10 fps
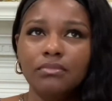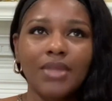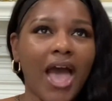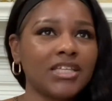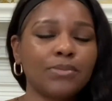
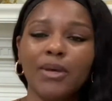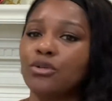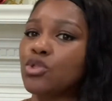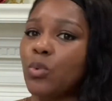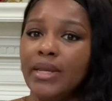I smell
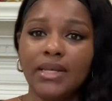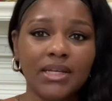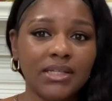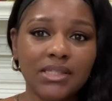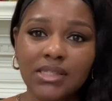
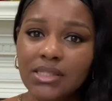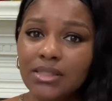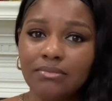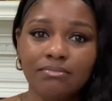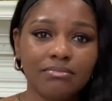sweetness,
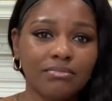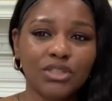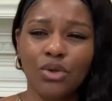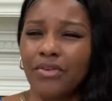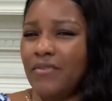
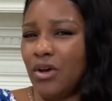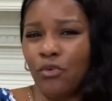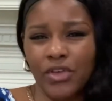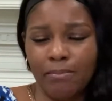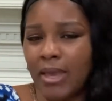so the
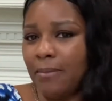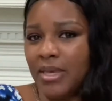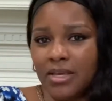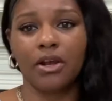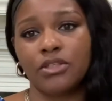velvet
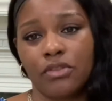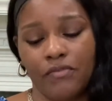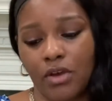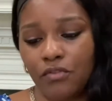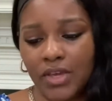maybe. All right, so the
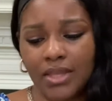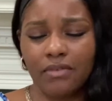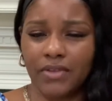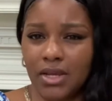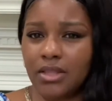velvet and the
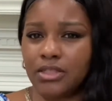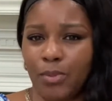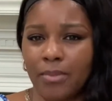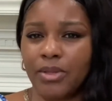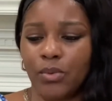vanilla is
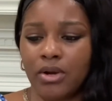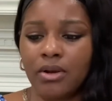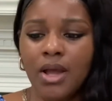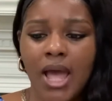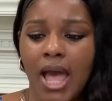probably
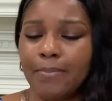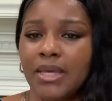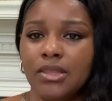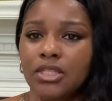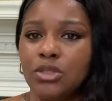where I'm
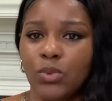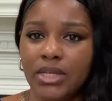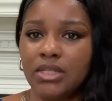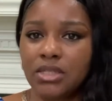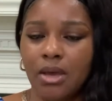getting the
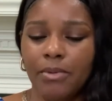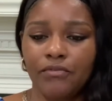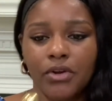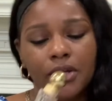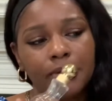sweetness coming
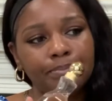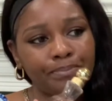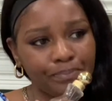from.